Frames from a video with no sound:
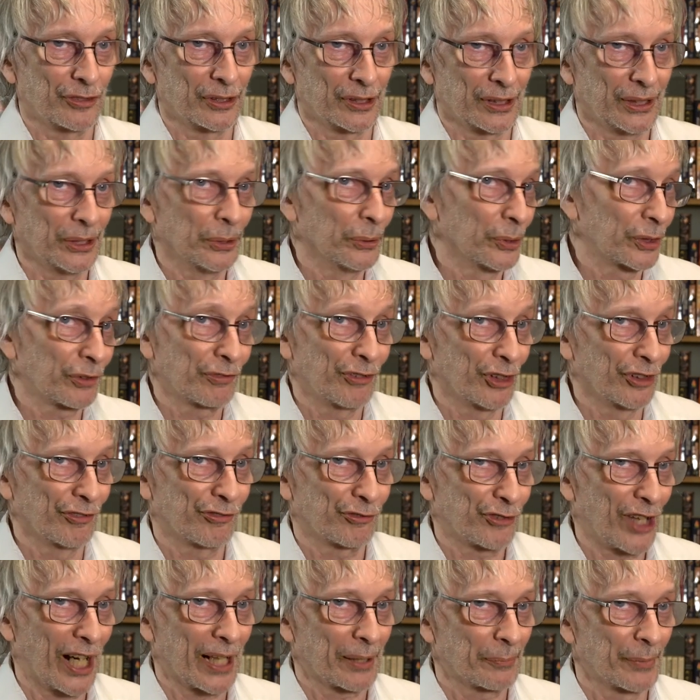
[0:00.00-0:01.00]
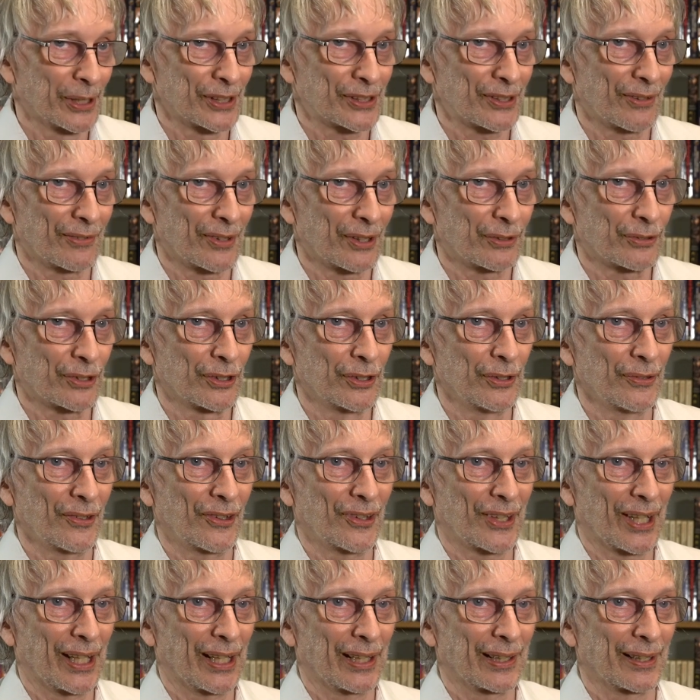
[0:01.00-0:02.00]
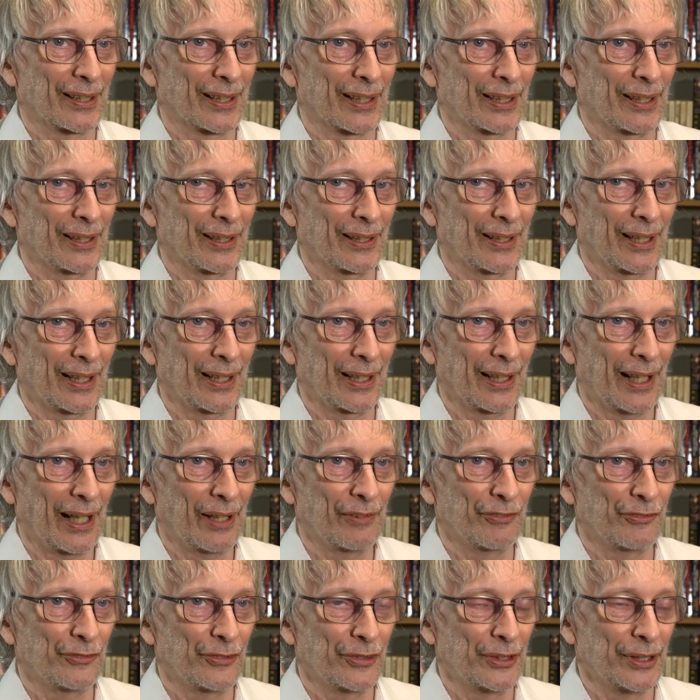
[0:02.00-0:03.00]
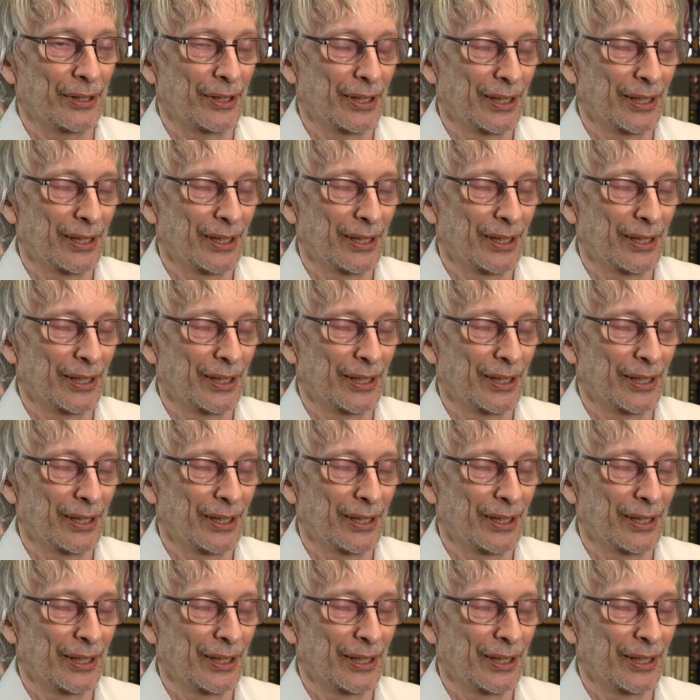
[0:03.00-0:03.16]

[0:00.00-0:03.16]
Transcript: useful fragments of the truth. They they they have,